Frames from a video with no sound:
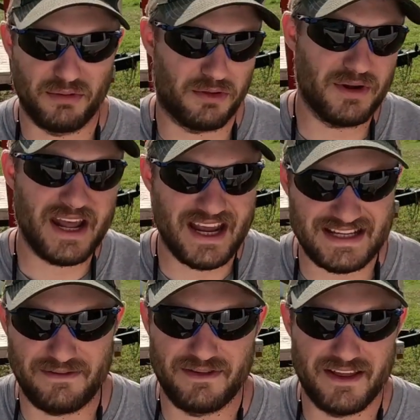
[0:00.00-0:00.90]
or 3 days
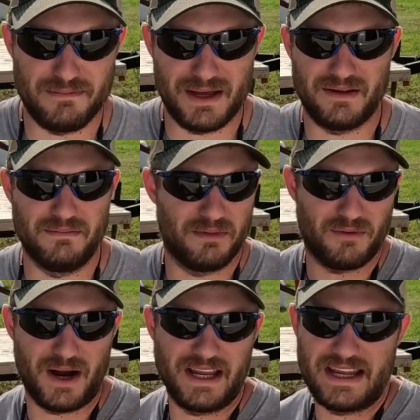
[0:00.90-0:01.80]
after they baled
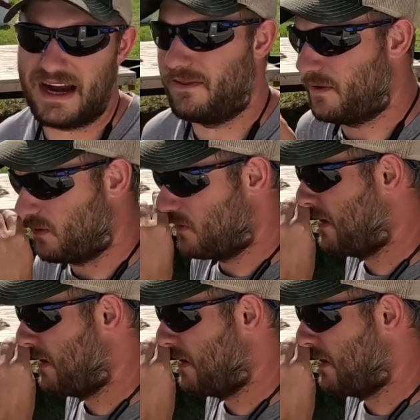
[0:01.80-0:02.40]
before I could get out there with the